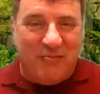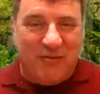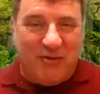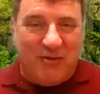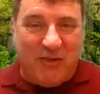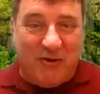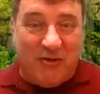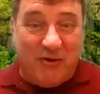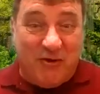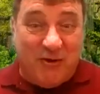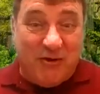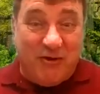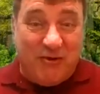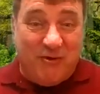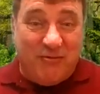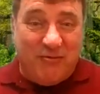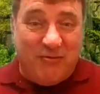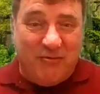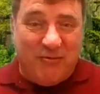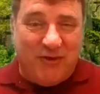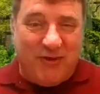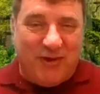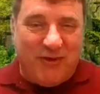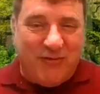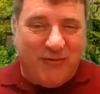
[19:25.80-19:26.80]
So,
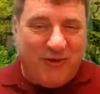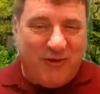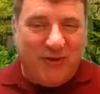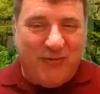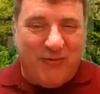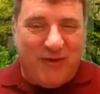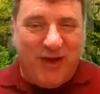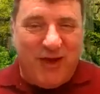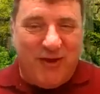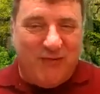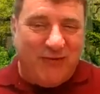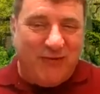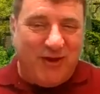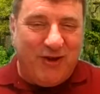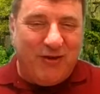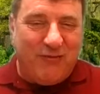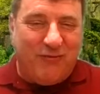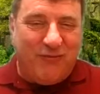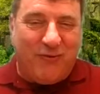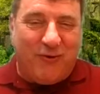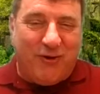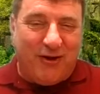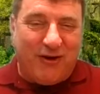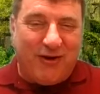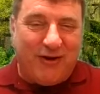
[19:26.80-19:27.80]
oh, I think we have
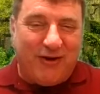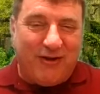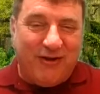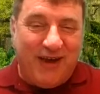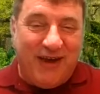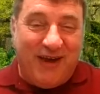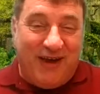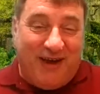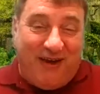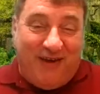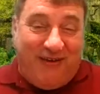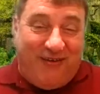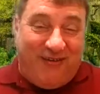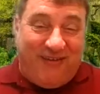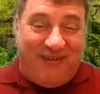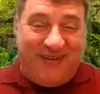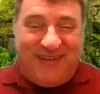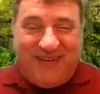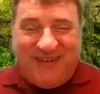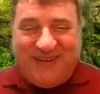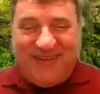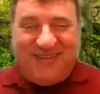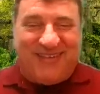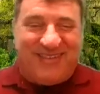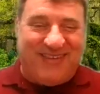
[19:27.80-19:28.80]
enough water now.
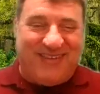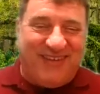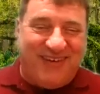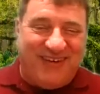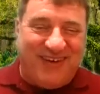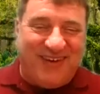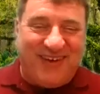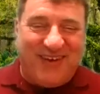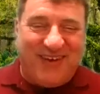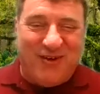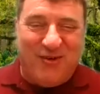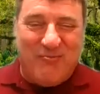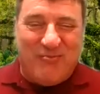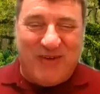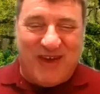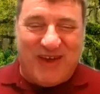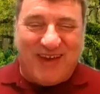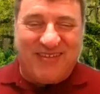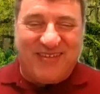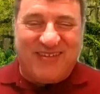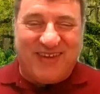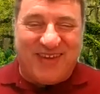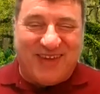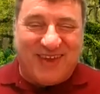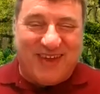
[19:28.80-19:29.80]
So I go
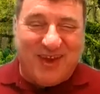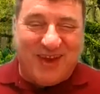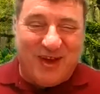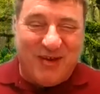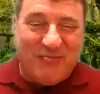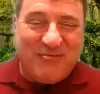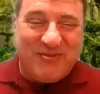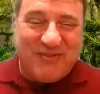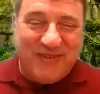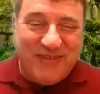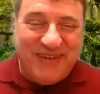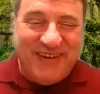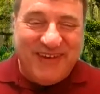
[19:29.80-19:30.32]
back to camp.